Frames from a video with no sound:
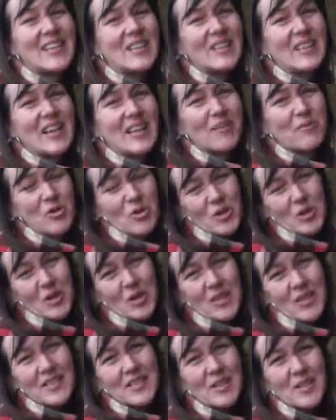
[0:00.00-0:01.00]
So, and I've
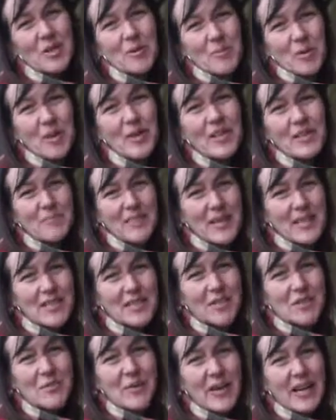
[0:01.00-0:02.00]
organised a community bus,
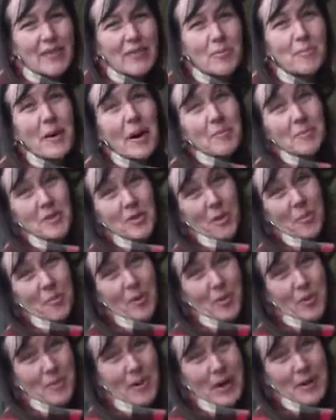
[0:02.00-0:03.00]
because we're going to have a pub stop
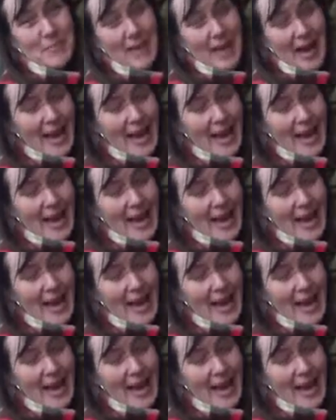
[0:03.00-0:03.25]
on the way back.